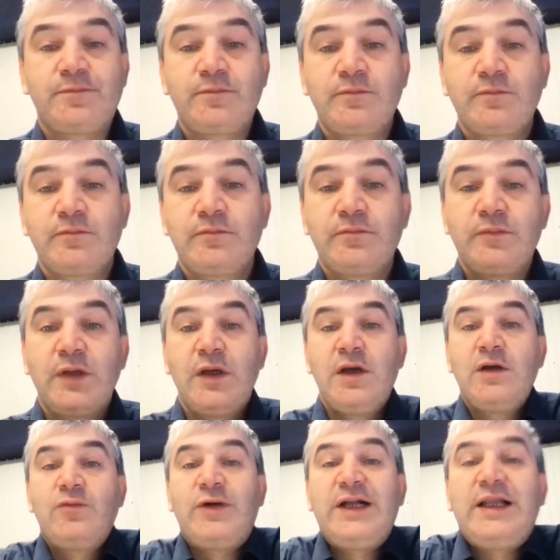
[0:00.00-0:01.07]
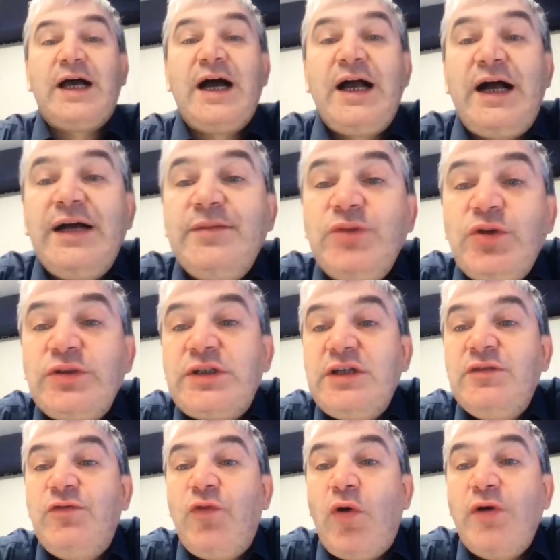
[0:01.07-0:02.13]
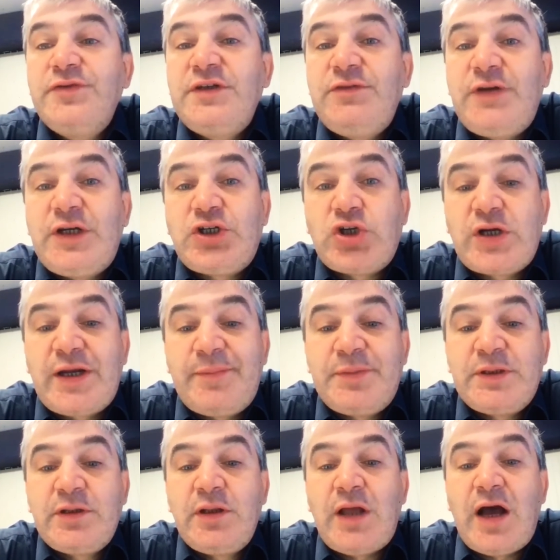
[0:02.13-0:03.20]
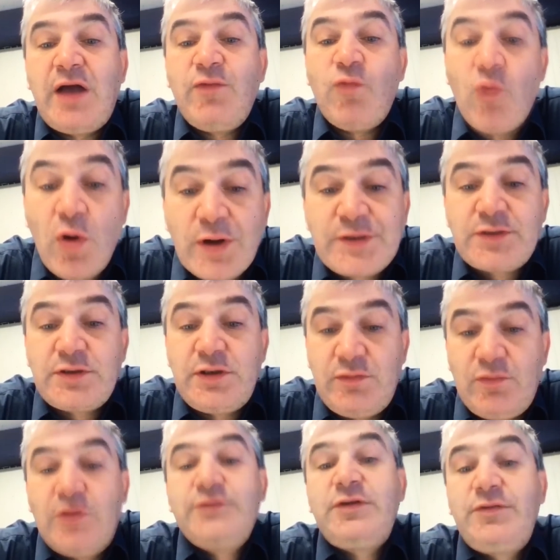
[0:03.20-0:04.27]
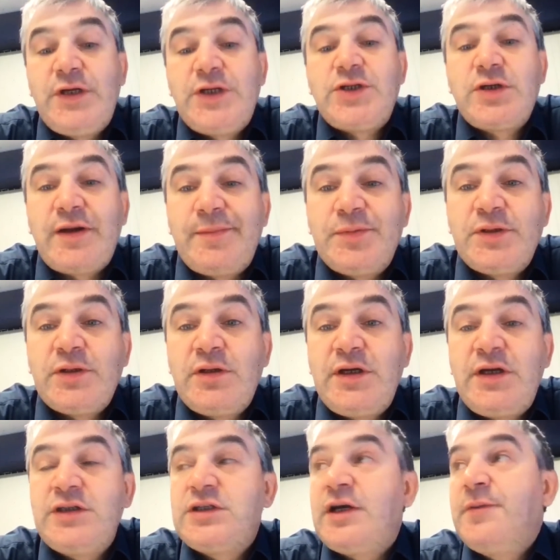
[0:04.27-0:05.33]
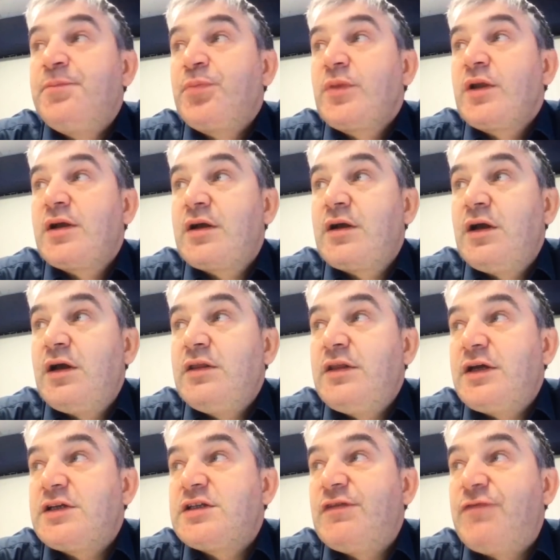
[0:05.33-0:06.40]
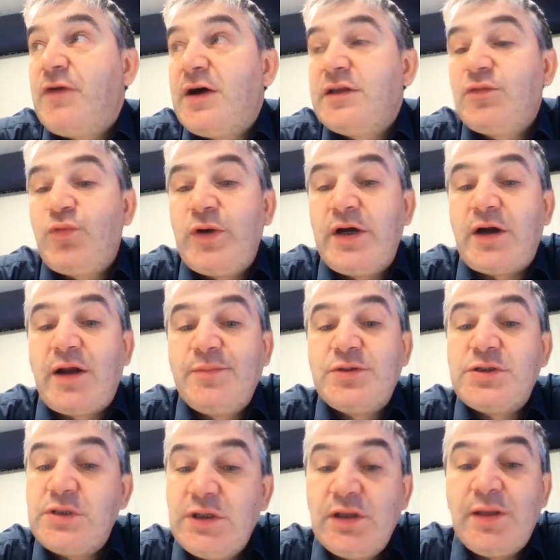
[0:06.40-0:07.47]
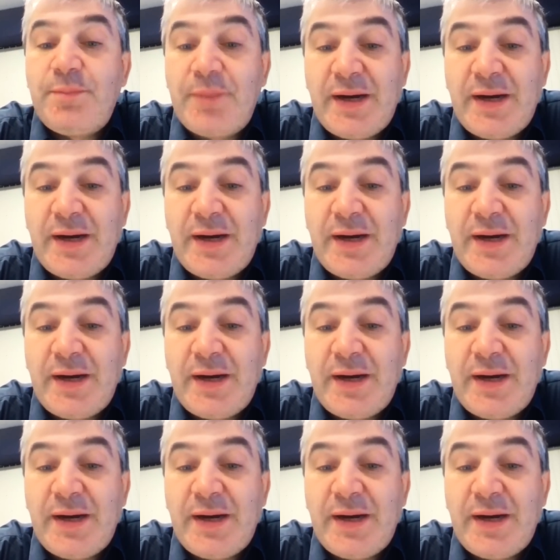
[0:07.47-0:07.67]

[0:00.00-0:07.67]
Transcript: Well, I'm not involved in venture capital. I was involved in venture capital. There is a fund where I'm still